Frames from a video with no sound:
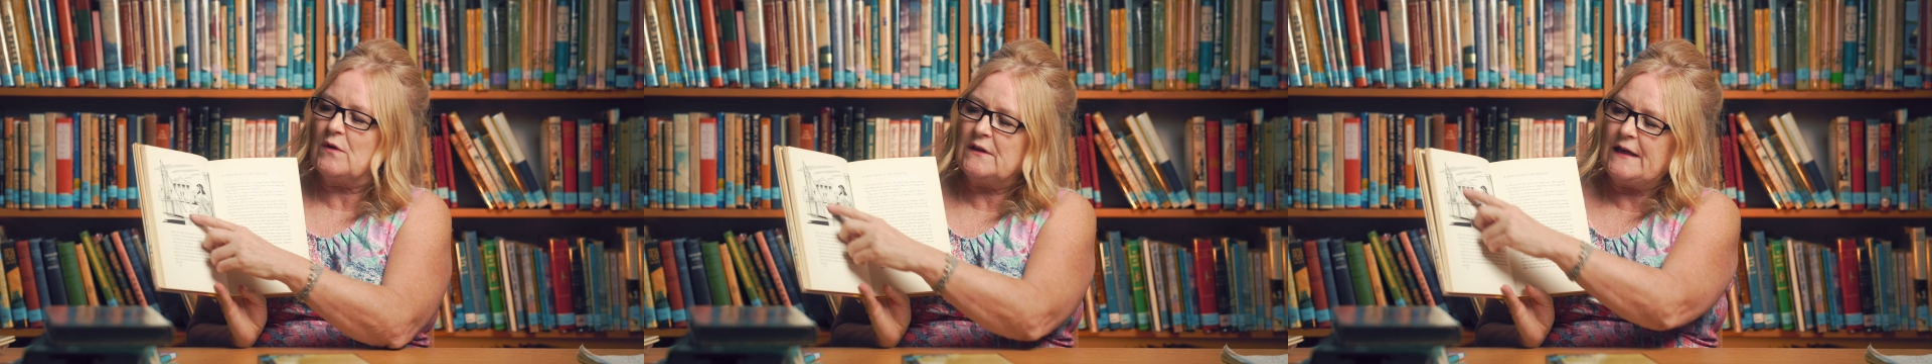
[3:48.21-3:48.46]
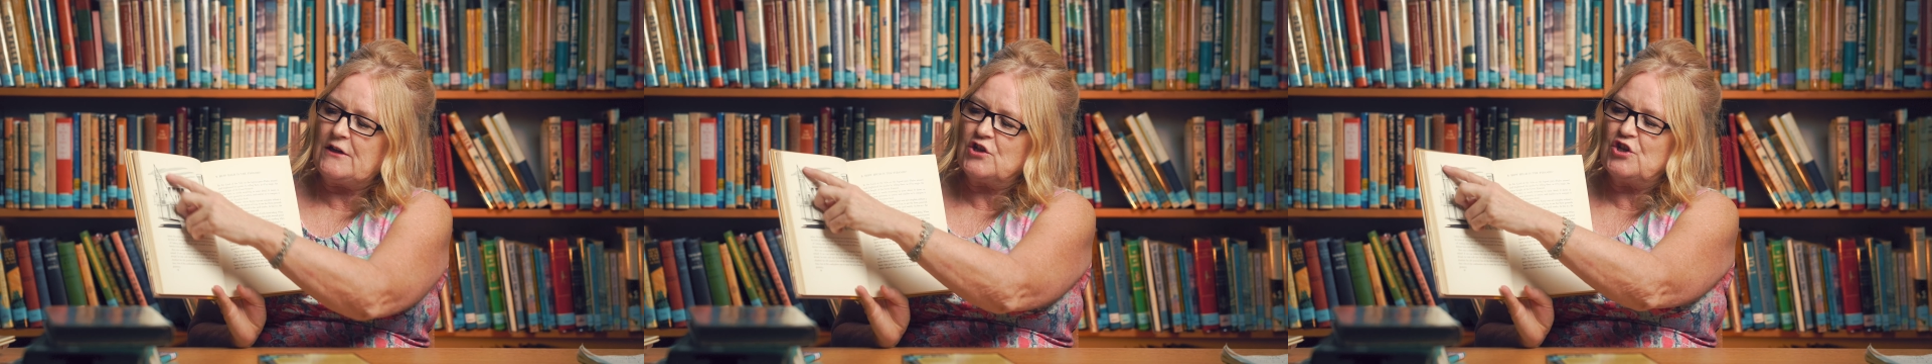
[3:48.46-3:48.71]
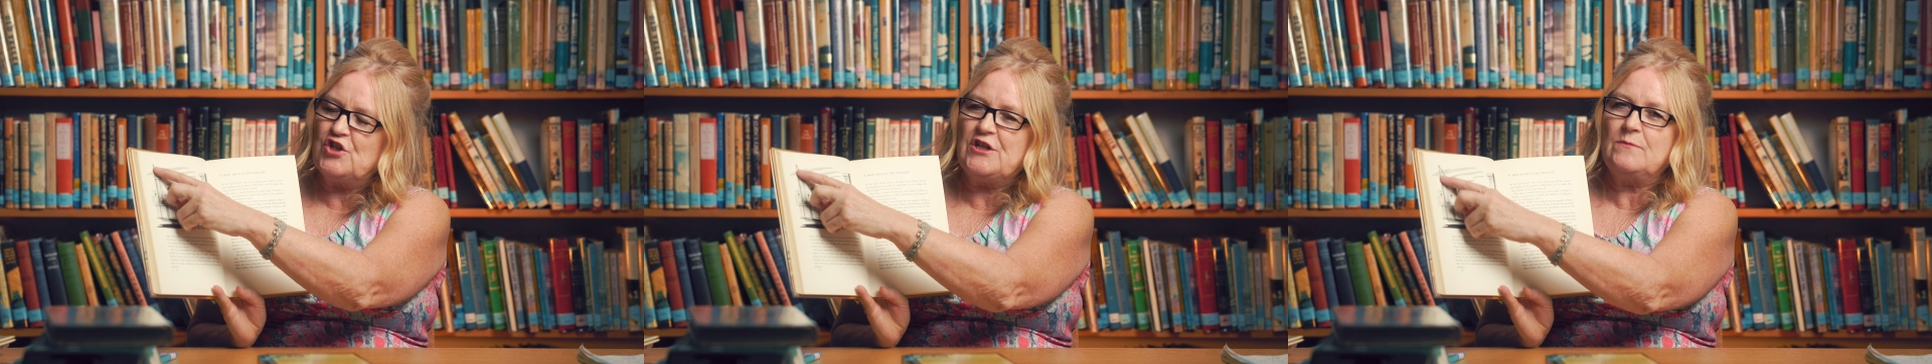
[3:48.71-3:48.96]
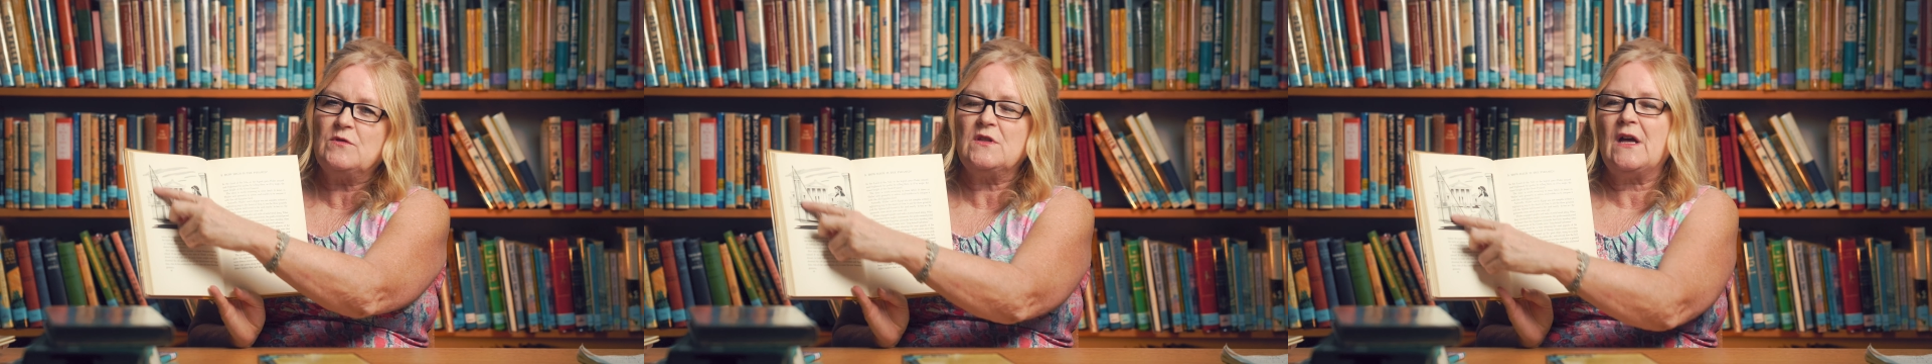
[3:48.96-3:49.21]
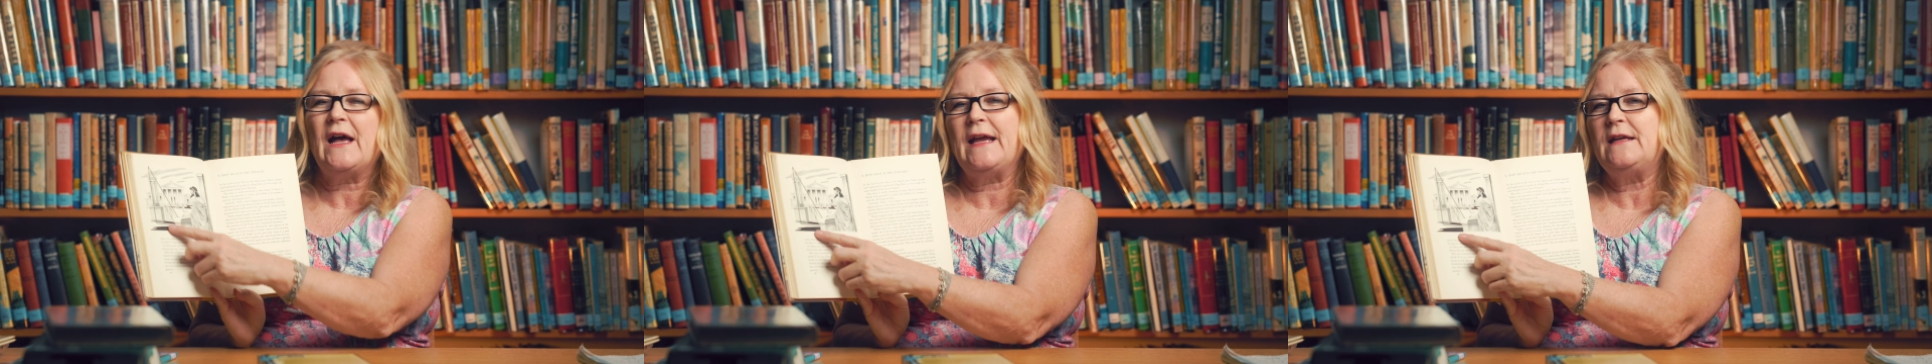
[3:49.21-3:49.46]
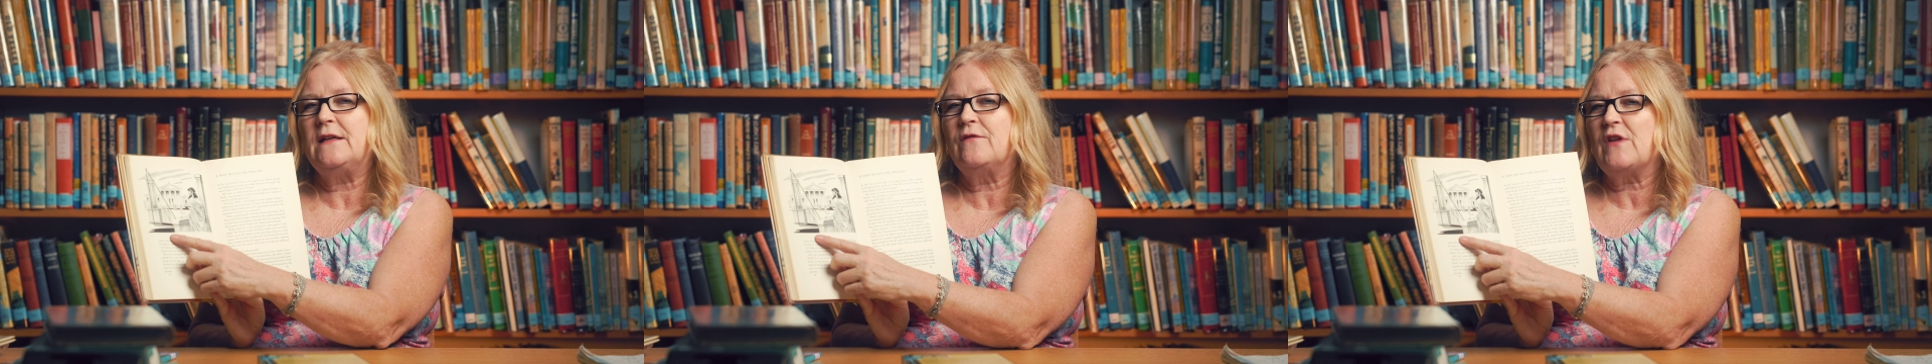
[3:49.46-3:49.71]
relationship to the
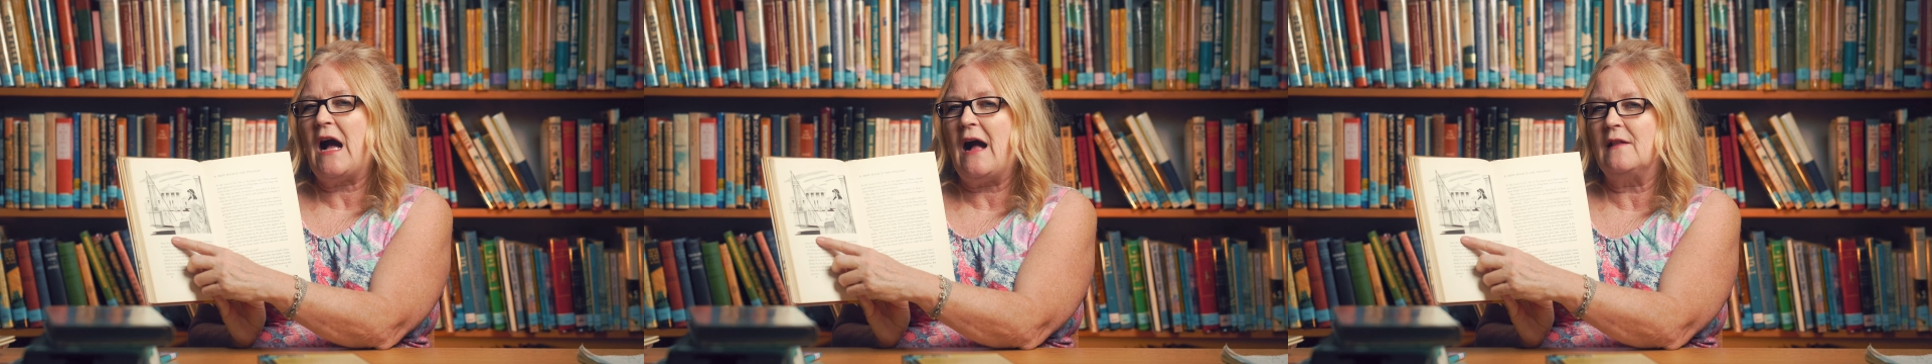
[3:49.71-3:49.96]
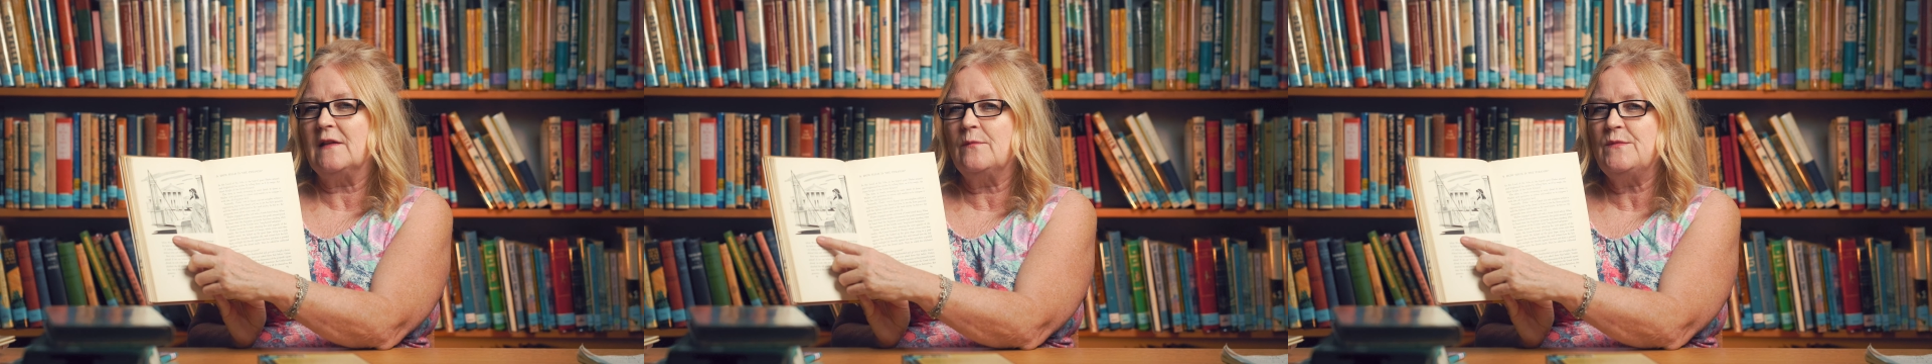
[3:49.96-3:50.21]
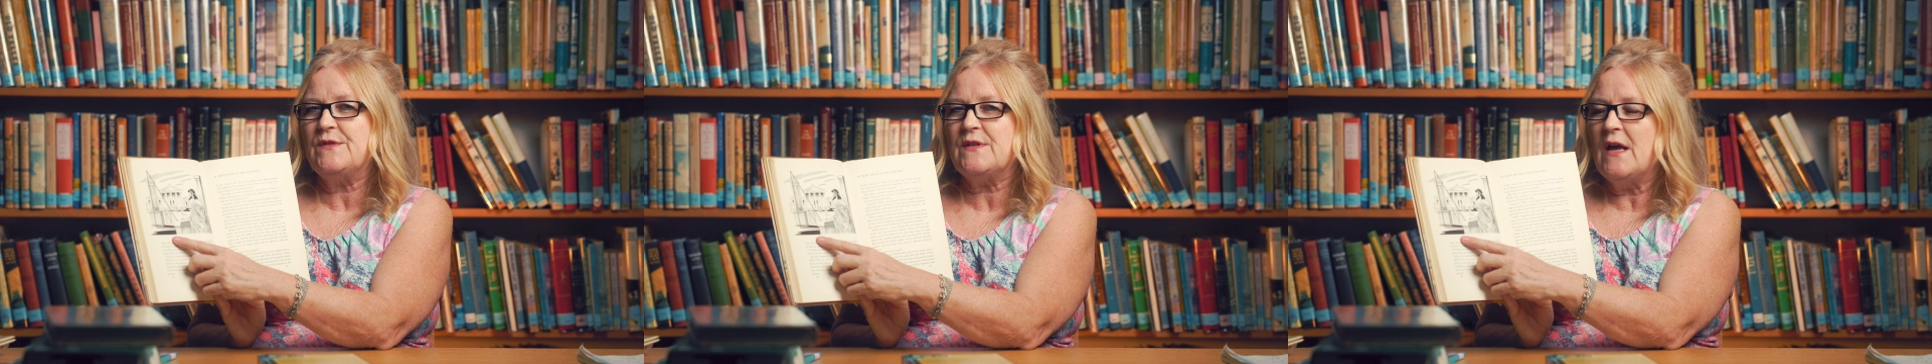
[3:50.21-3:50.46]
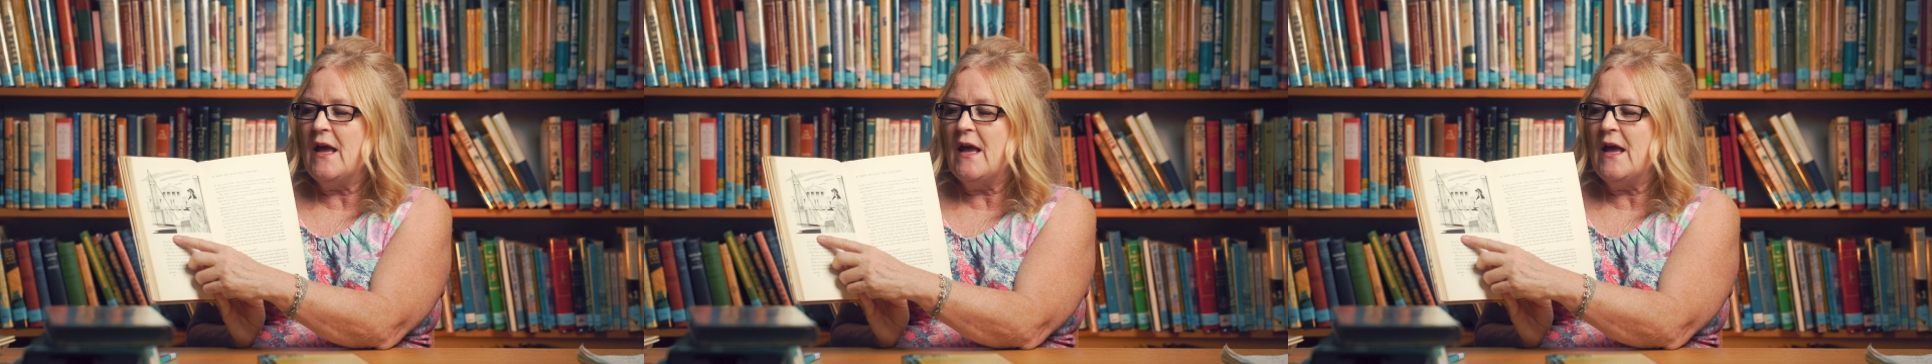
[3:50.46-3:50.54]
height of columns.